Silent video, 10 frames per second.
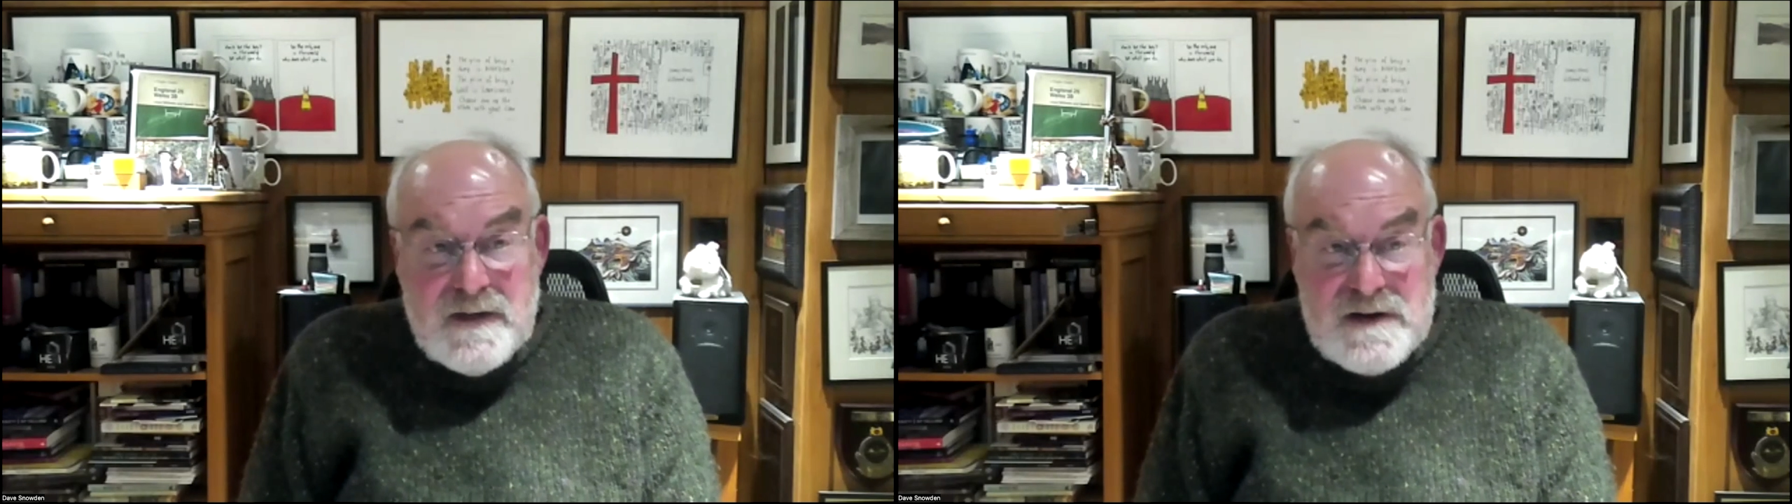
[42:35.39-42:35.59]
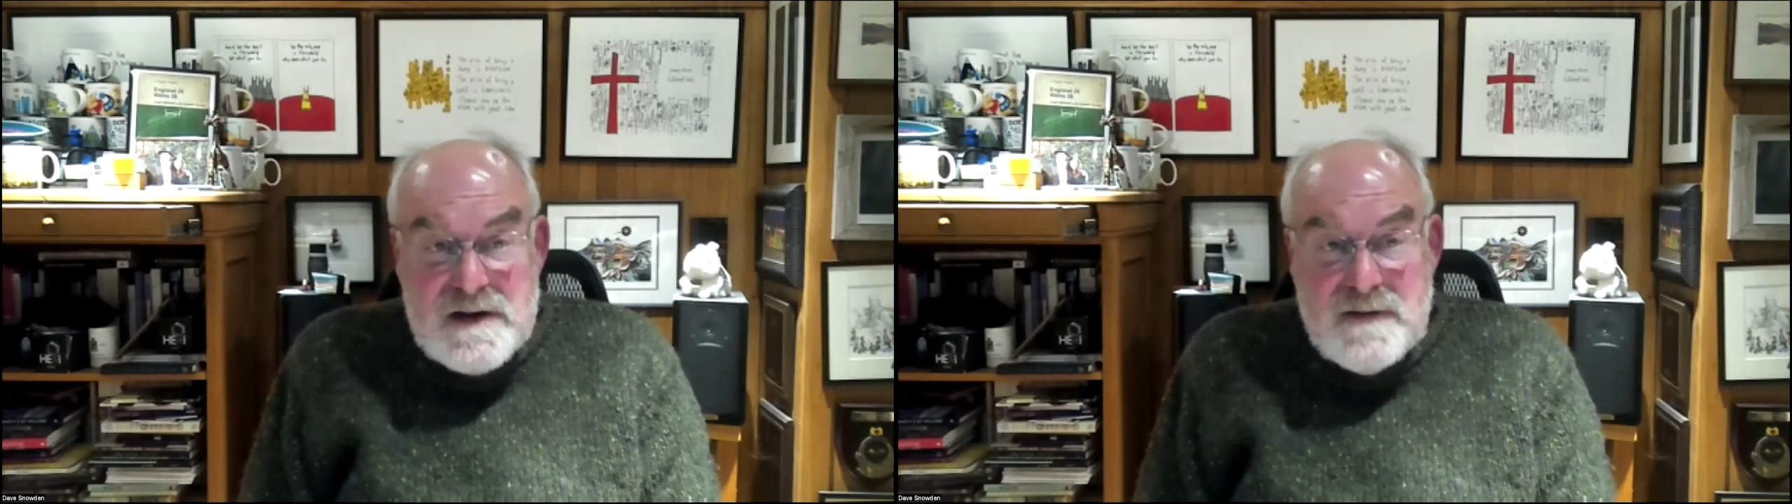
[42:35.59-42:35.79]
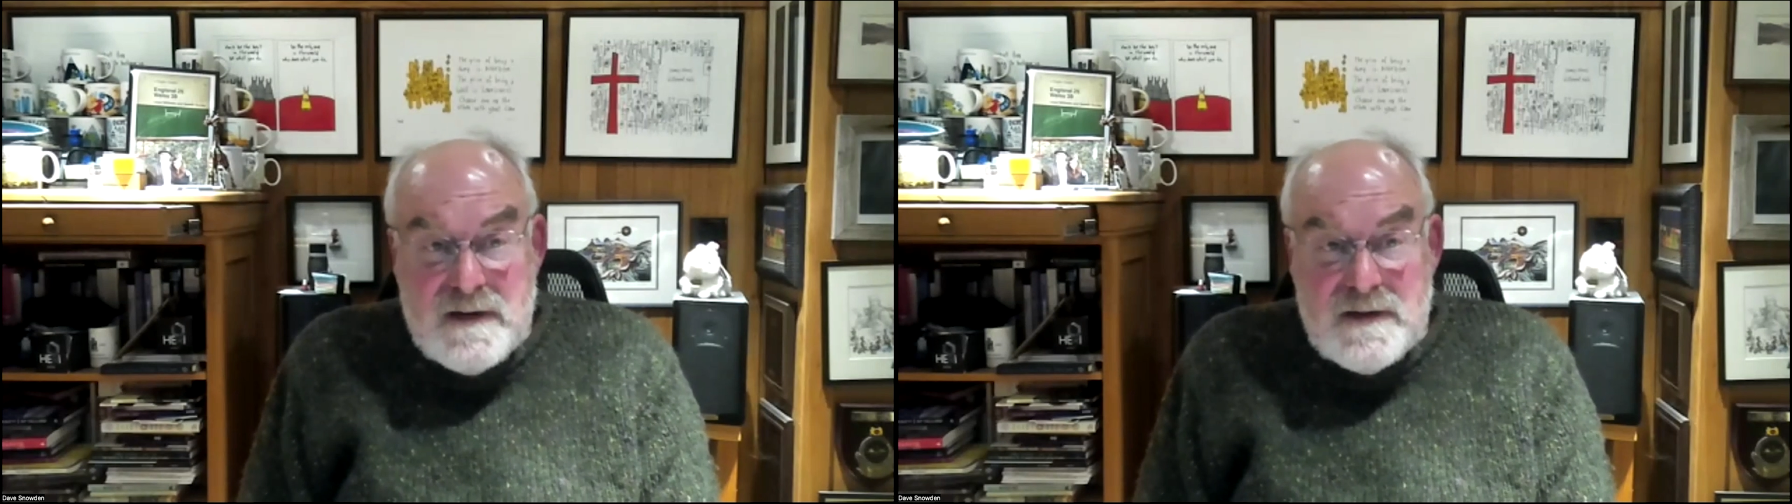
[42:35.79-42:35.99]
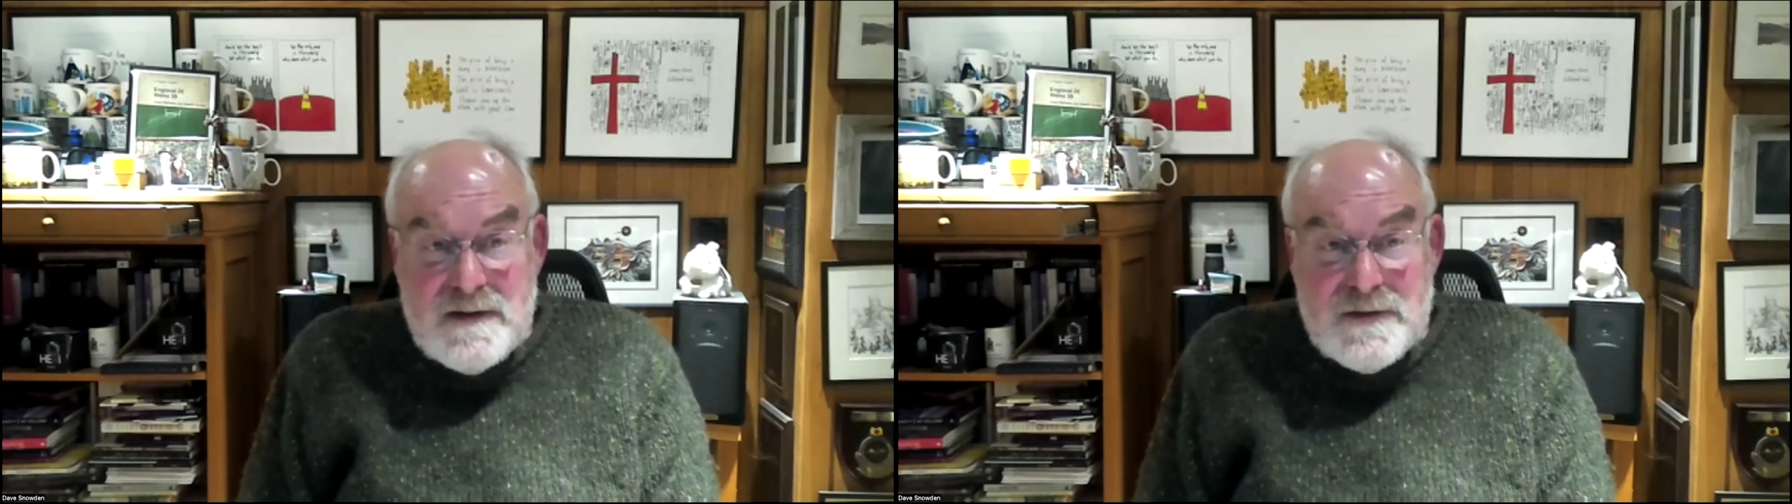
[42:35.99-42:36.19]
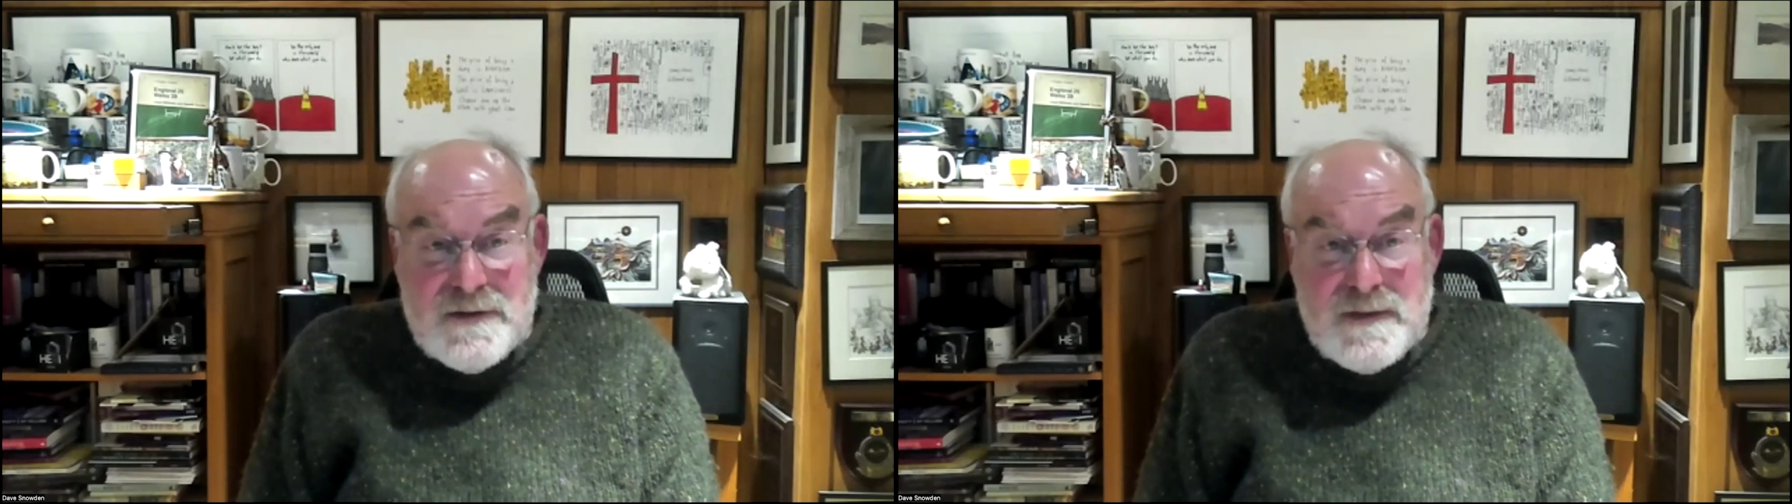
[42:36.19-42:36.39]
generating a
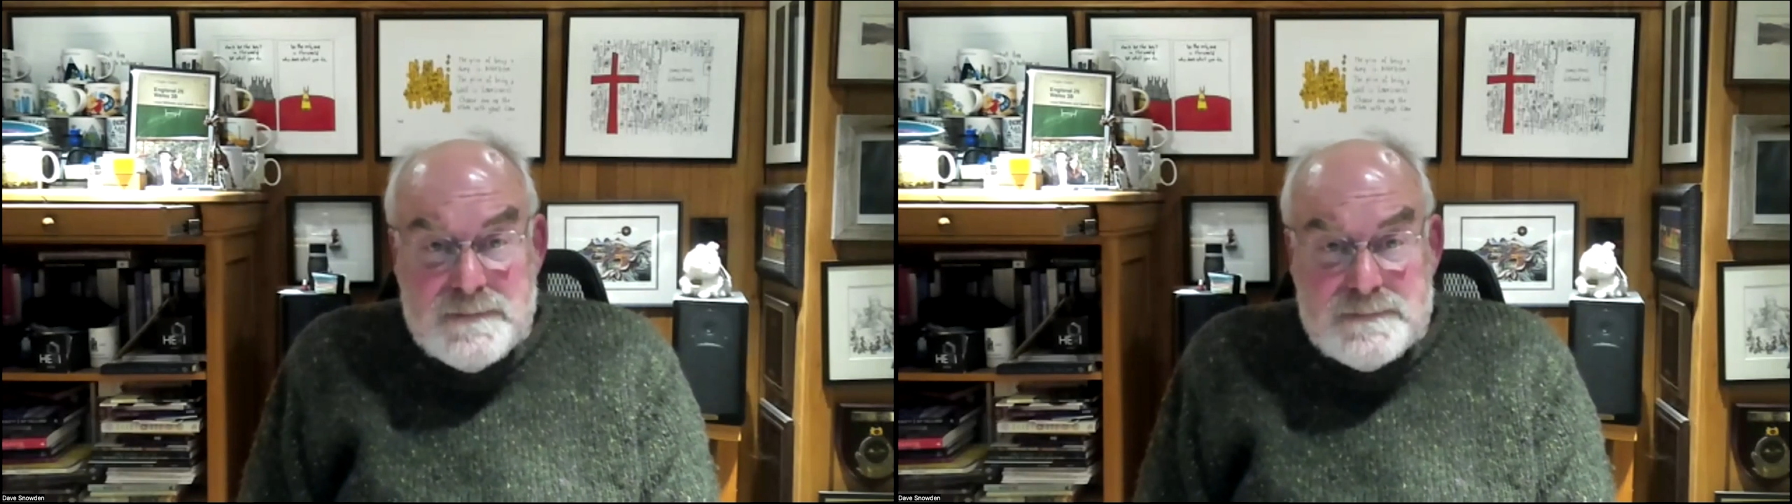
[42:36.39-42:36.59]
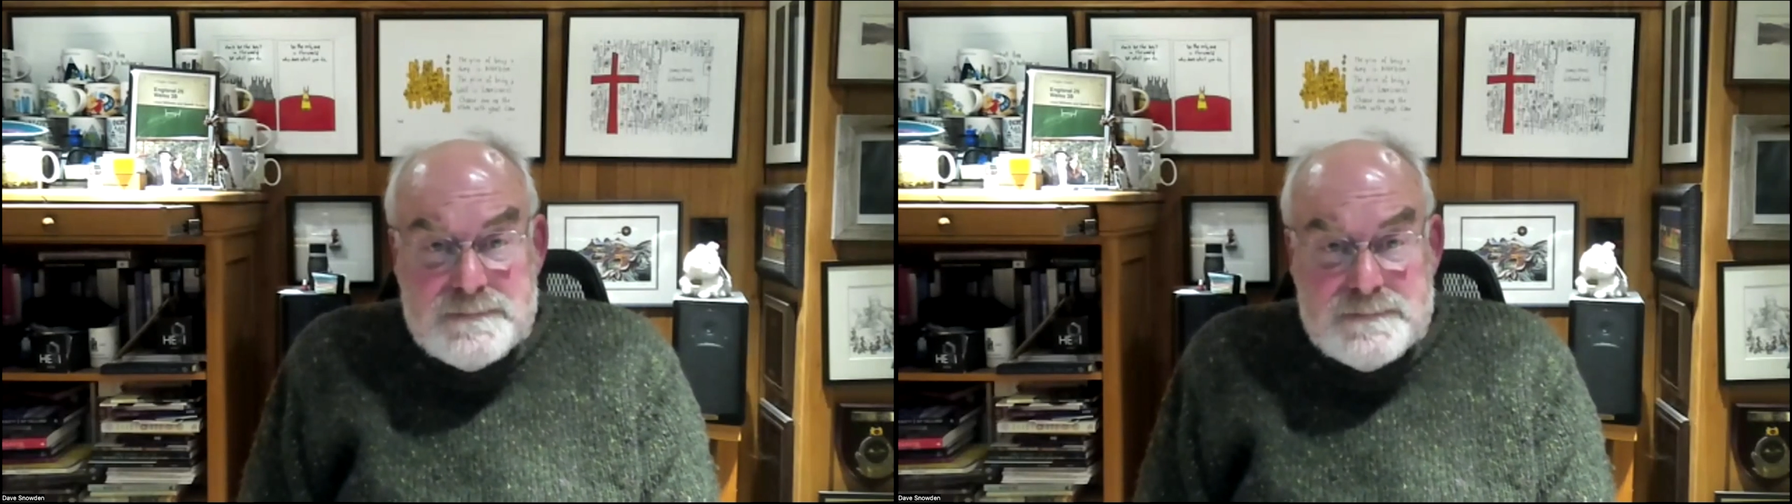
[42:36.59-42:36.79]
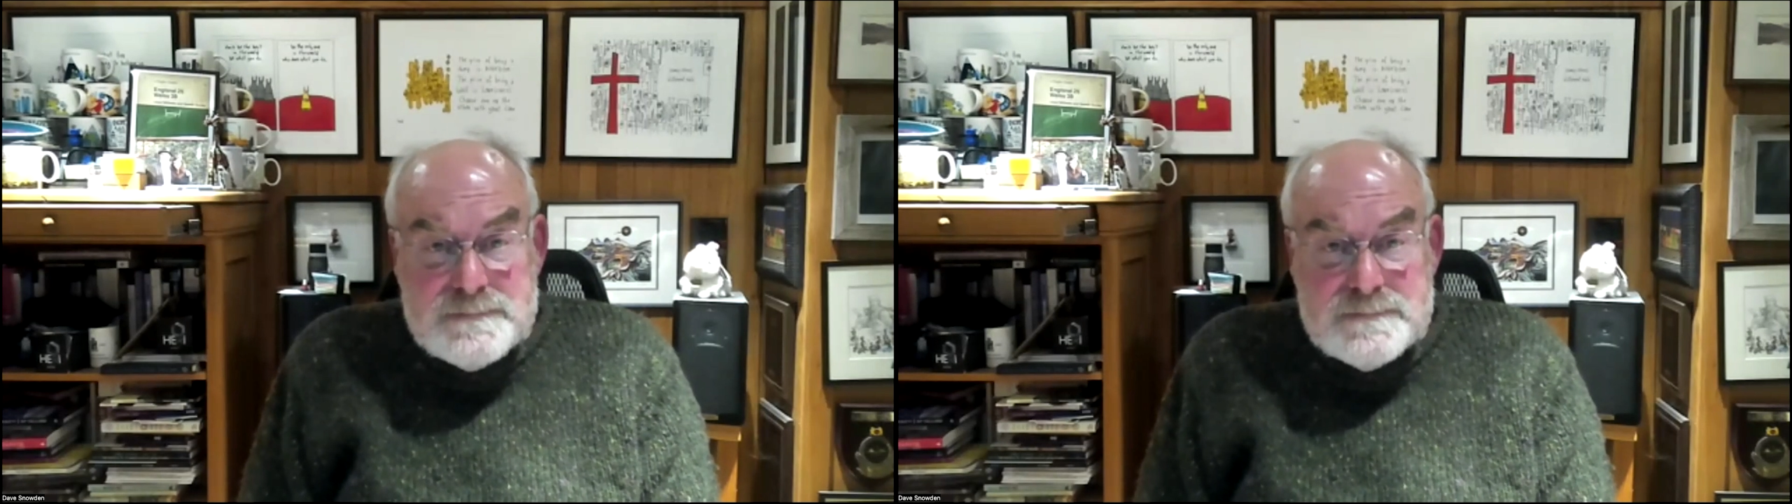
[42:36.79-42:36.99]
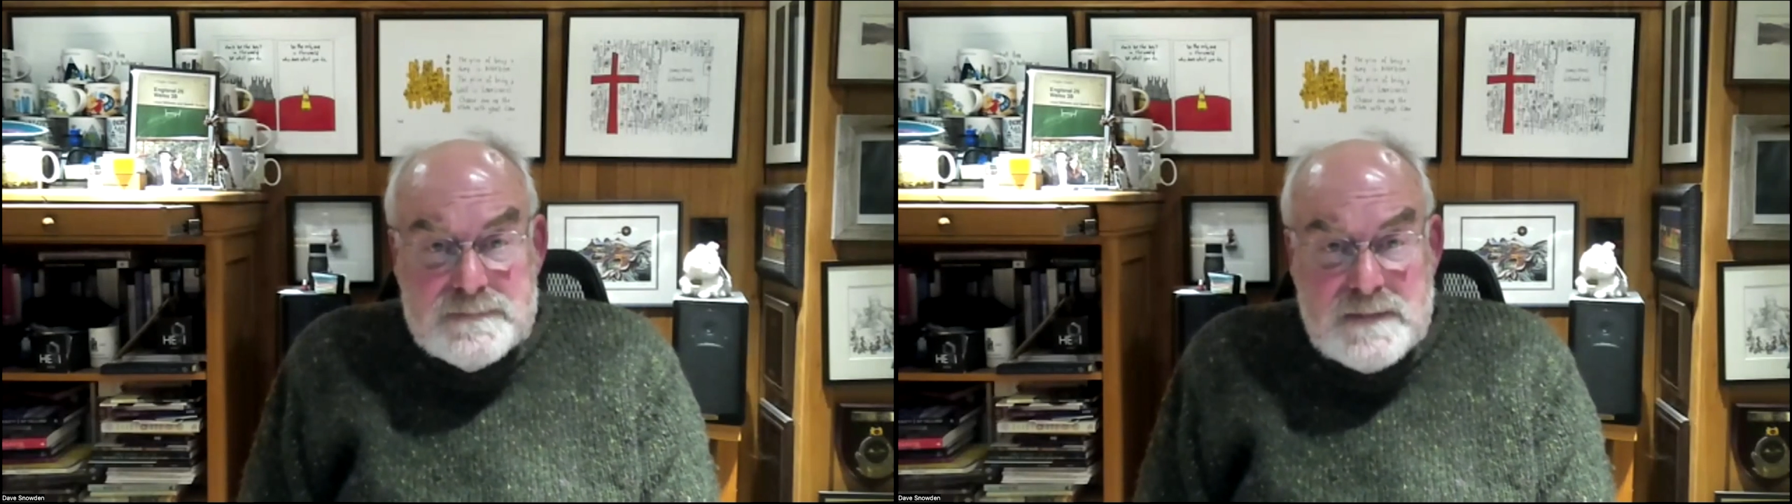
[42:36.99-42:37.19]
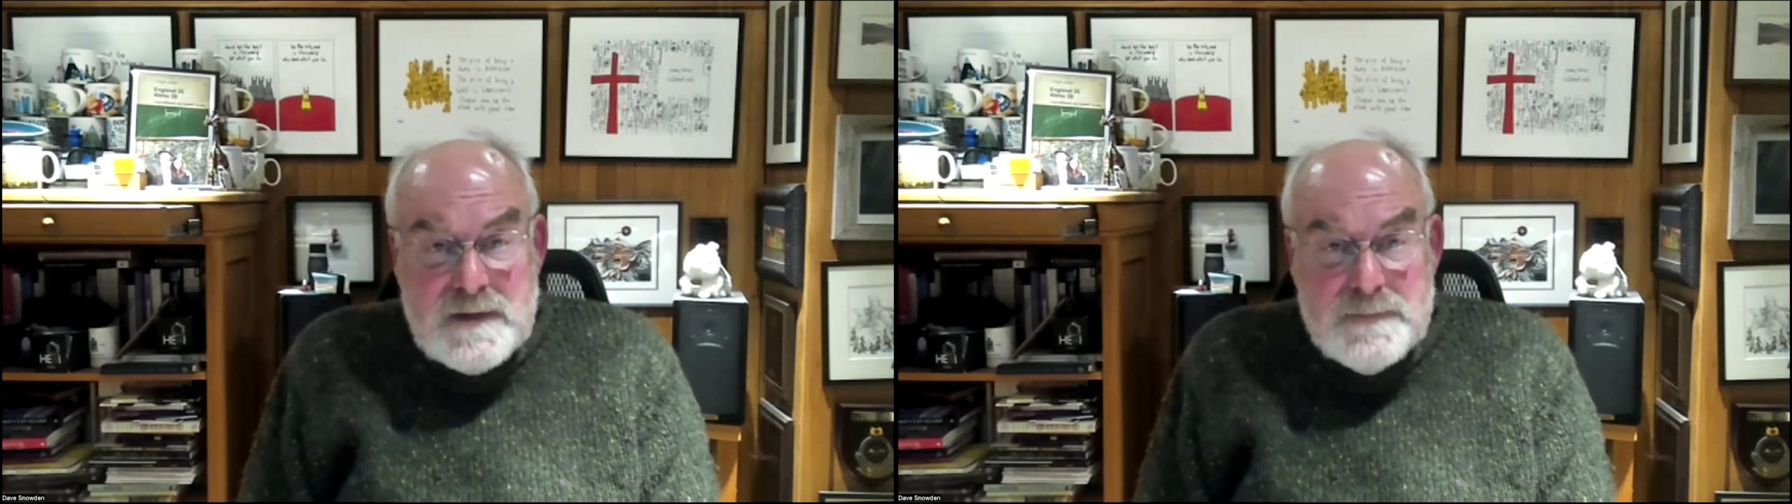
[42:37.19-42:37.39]
lot of it.
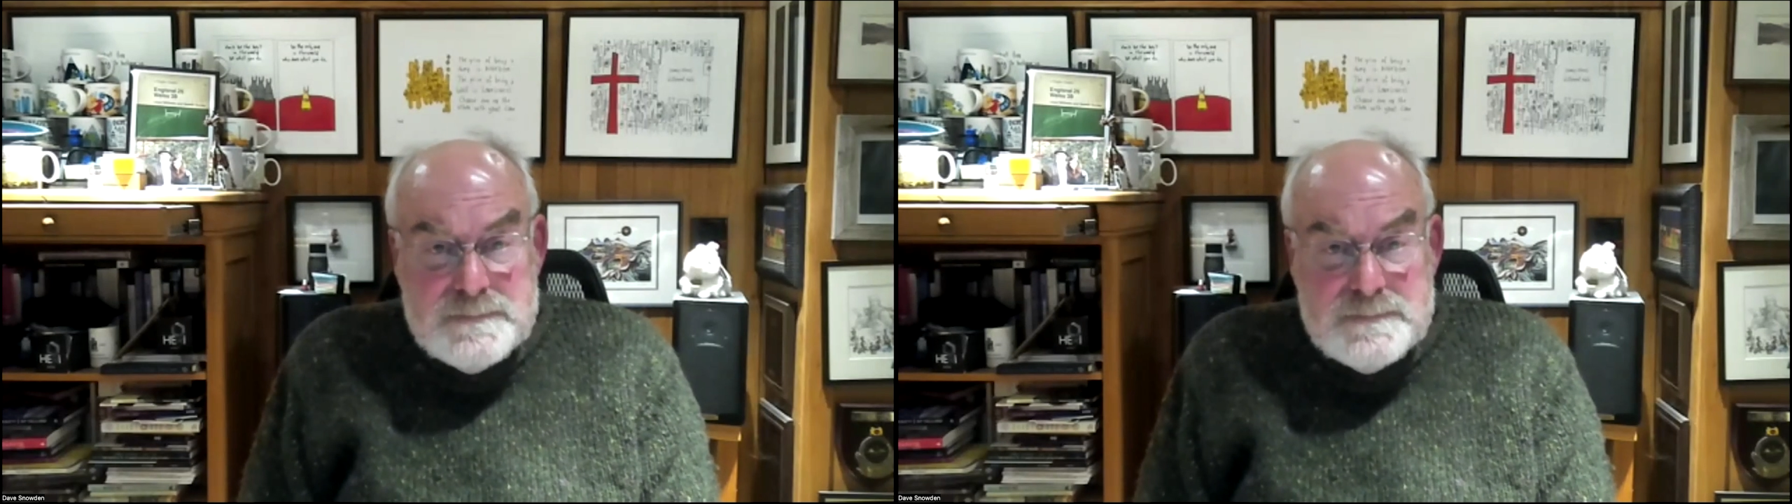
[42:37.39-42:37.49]
Yeah.